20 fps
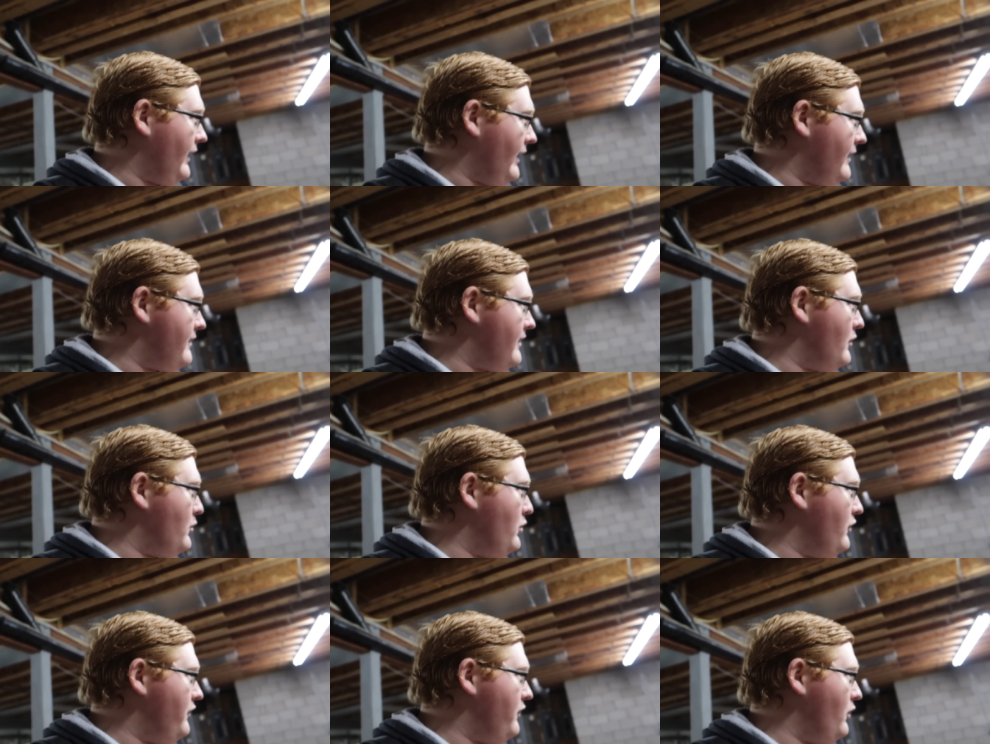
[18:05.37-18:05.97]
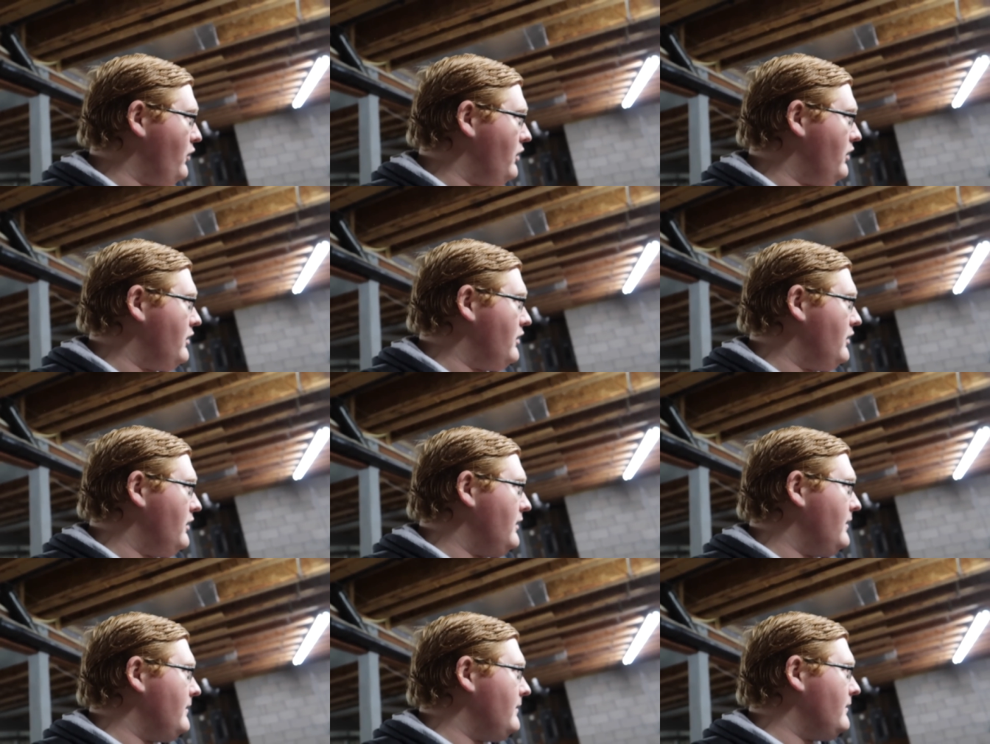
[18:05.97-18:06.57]
like I said Are before. you
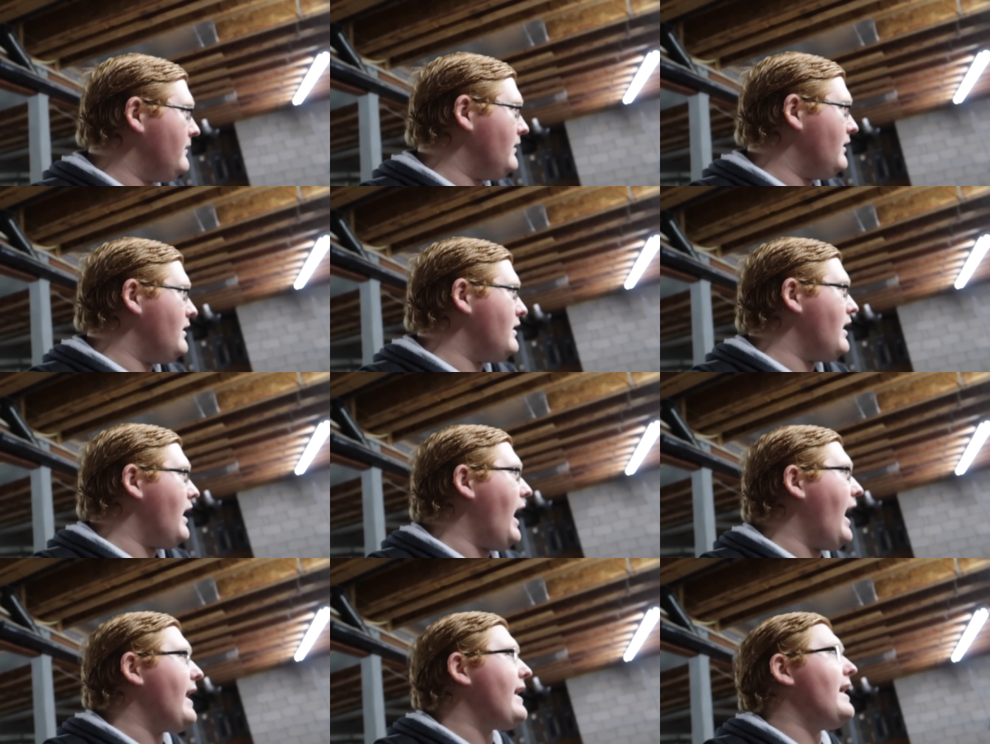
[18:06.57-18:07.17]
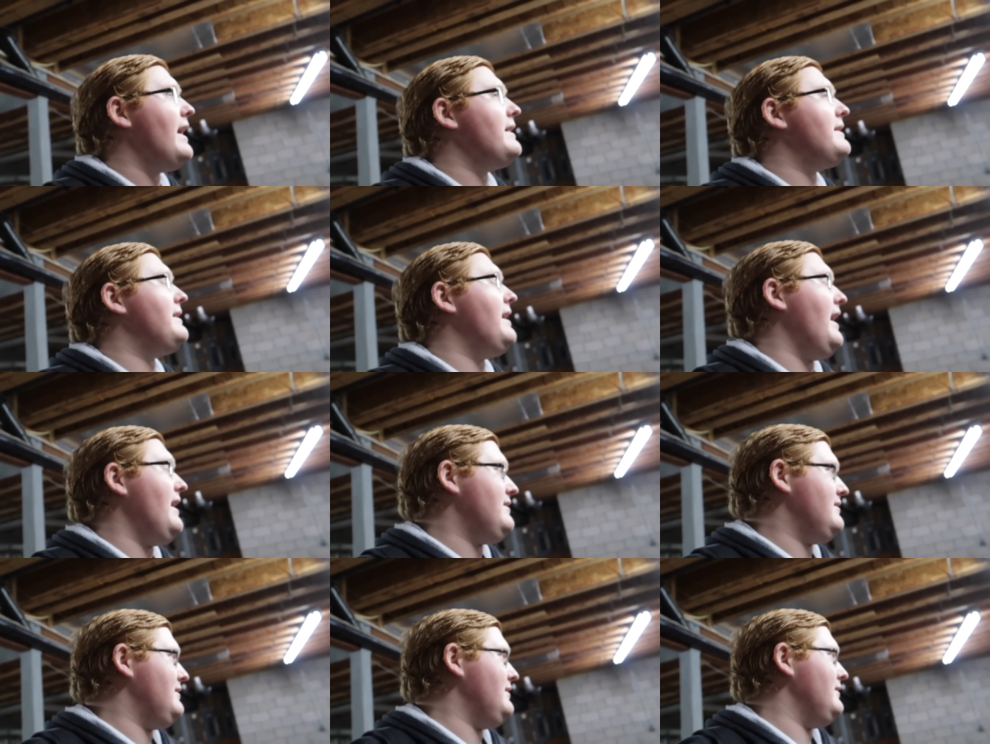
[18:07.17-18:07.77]
sure? I got
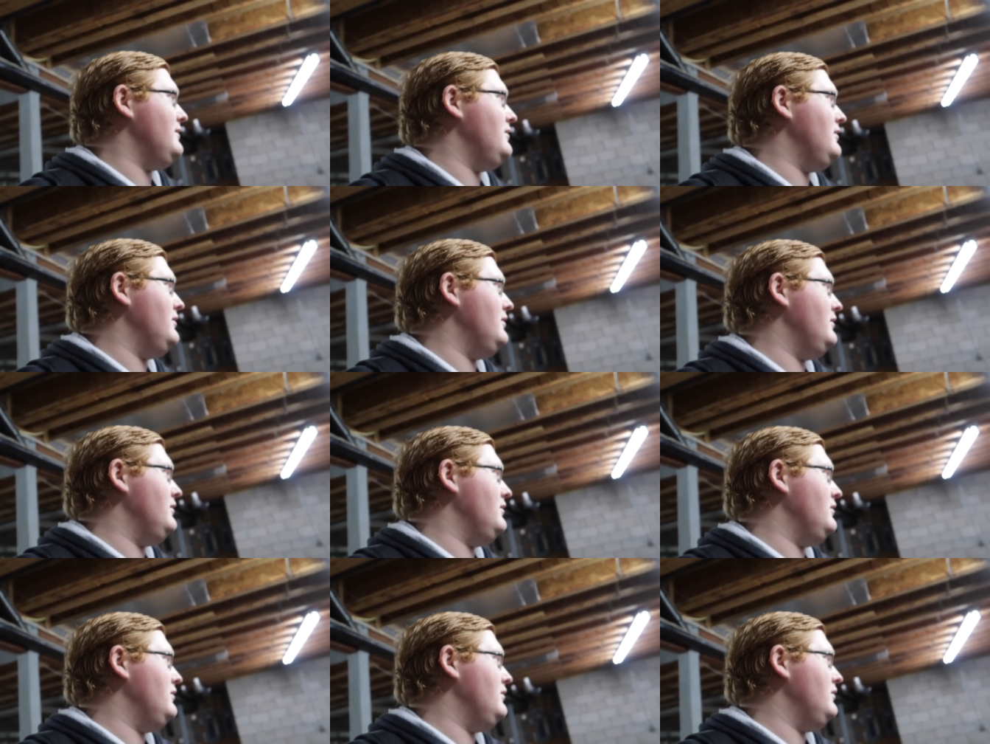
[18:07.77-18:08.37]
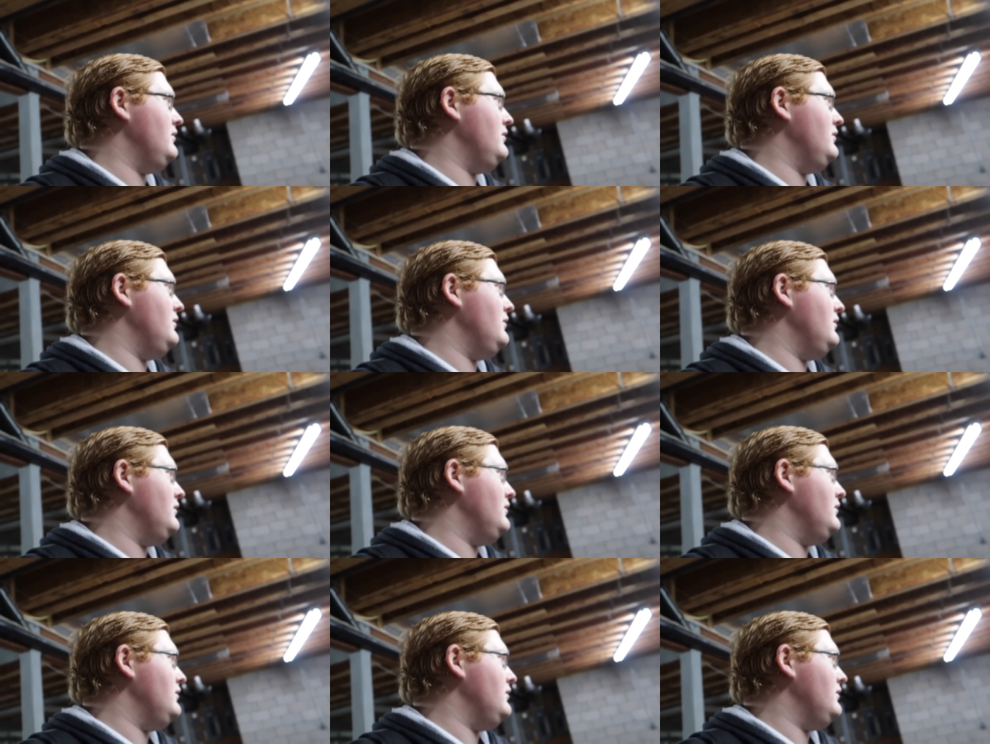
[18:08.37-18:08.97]
tested.
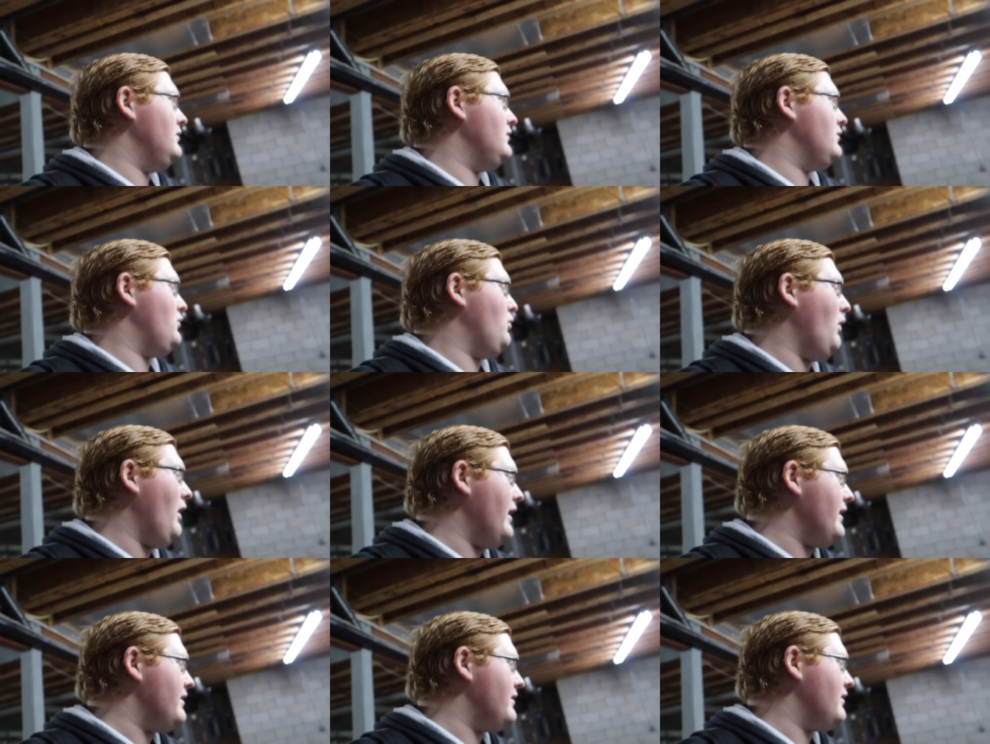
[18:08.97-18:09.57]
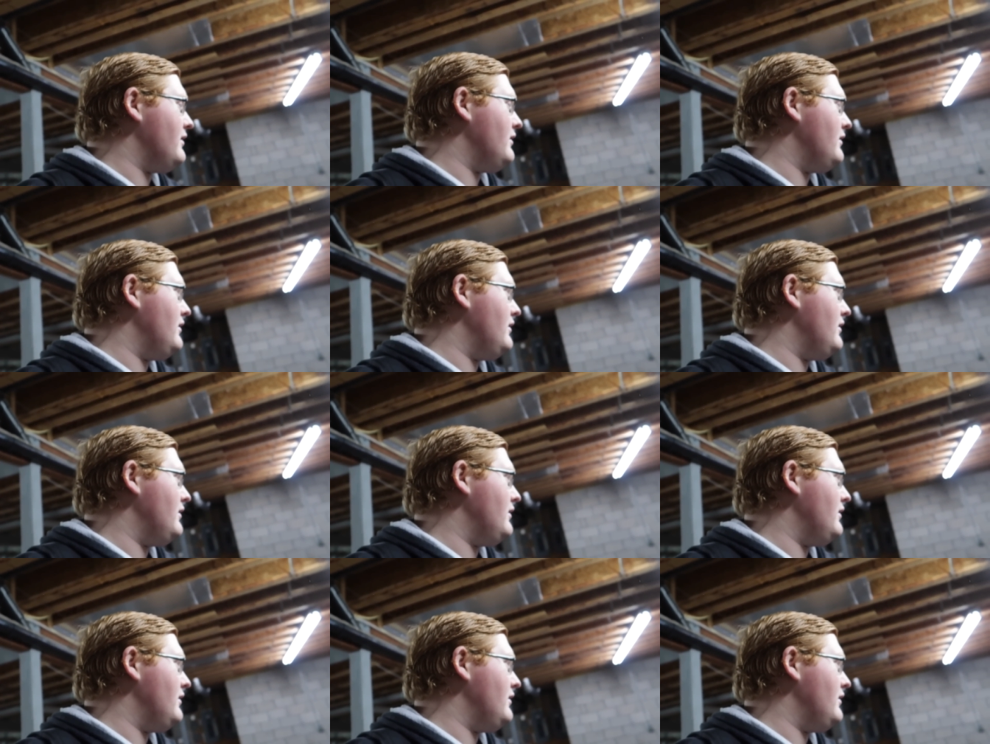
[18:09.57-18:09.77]
Twice. Twice.